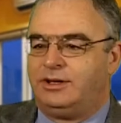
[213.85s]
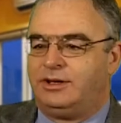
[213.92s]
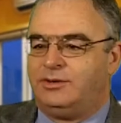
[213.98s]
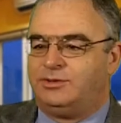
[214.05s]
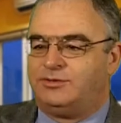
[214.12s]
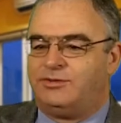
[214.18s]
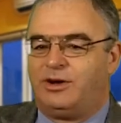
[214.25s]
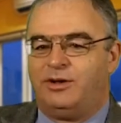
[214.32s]

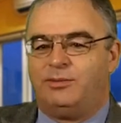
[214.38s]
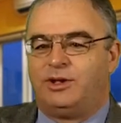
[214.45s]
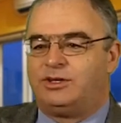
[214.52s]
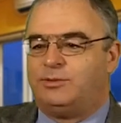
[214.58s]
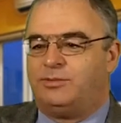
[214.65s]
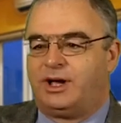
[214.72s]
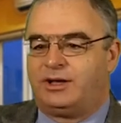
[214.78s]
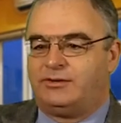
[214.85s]
who was very
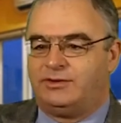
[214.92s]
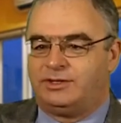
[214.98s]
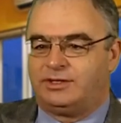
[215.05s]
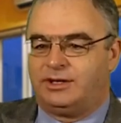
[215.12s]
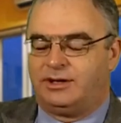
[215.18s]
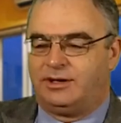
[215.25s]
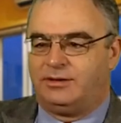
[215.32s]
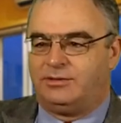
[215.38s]
much a man of his
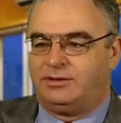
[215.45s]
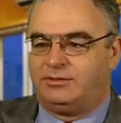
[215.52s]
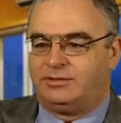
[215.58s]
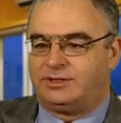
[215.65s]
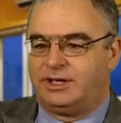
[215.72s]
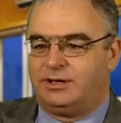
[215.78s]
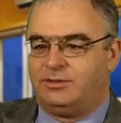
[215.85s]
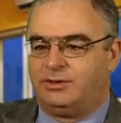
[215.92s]
time, who
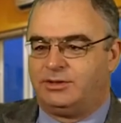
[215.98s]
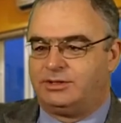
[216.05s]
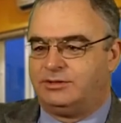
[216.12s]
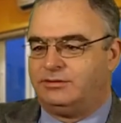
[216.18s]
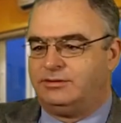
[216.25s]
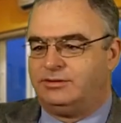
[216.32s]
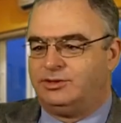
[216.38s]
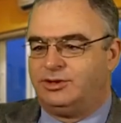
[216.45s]
was able
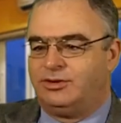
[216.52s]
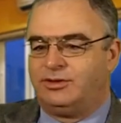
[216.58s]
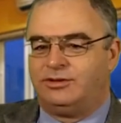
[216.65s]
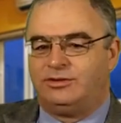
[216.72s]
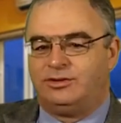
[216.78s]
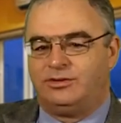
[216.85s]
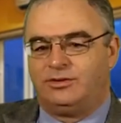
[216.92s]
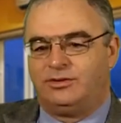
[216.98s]
to,
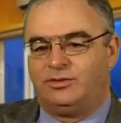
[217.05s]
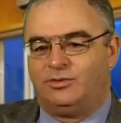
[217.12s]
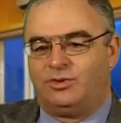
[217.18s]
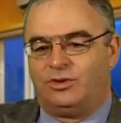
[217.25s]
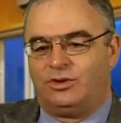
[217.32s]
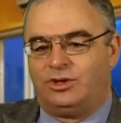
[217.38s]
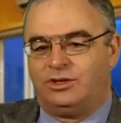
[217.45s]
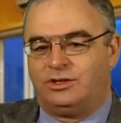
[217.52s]
during the
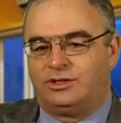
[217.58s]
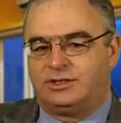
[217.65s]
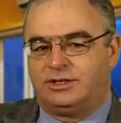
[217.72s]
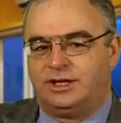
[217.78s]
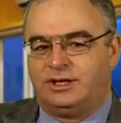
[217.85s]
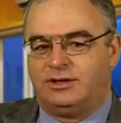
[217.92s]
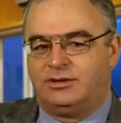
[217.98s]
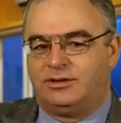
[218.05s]
war years,
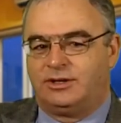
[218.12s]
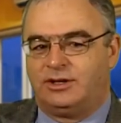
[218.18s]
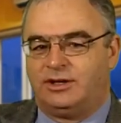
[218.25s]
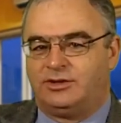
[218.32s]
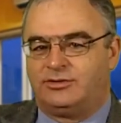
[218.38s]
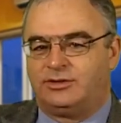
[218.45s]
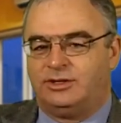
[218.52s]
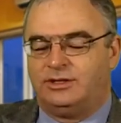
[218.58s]
take on the
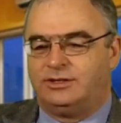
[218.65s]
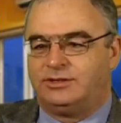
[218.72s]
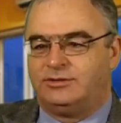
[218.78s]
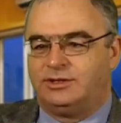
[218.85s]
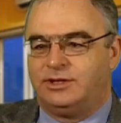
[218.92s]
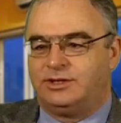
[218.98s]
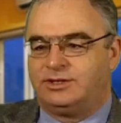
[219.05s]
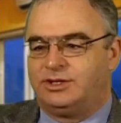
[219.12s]
country
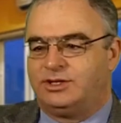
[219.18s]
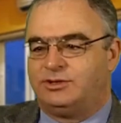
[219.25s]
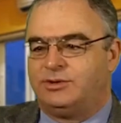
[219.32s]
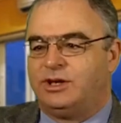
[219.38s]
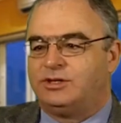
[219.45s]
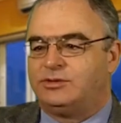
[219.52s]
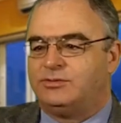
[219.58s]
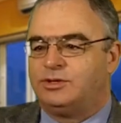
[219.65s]
into a
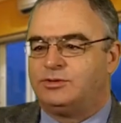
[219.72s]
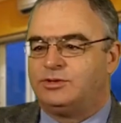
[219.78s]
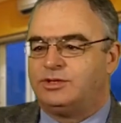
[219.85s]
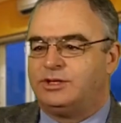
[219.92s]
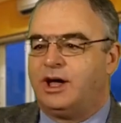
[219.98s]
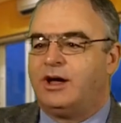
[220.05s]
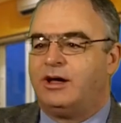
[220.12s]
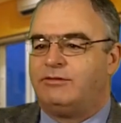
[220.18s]
situation which
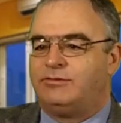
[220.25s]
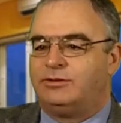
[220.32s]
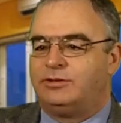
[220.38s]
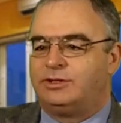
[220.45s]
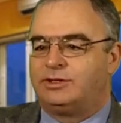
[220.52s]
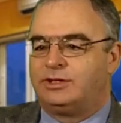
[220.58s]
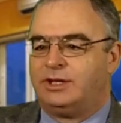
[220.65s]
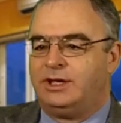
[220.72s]
was dire
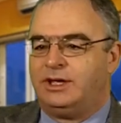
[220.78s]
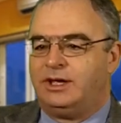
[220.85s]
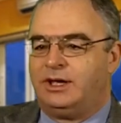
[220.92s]
for us